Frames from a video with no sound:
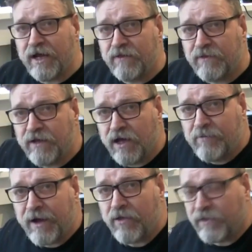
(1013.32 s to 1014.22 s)
anything
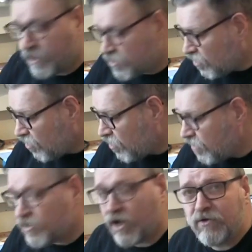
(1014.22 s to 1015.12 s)
about the guitar,
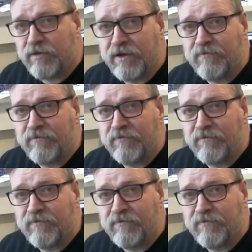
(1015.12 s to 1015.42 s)
and only me